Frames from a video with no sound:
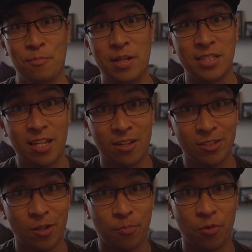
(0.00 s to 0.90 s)
basically I gotta
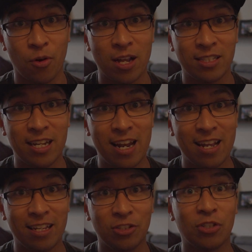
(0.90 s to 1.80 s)
stop
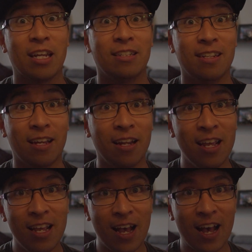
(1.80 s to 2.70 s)
procrastinating and just get it done,
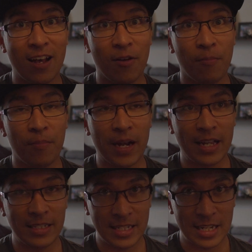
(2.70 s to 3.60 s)
but
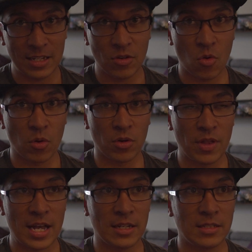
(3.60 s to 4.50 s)
I did order
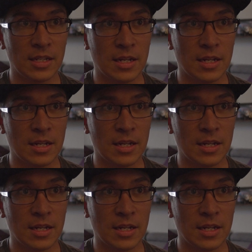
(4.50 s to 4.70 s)
that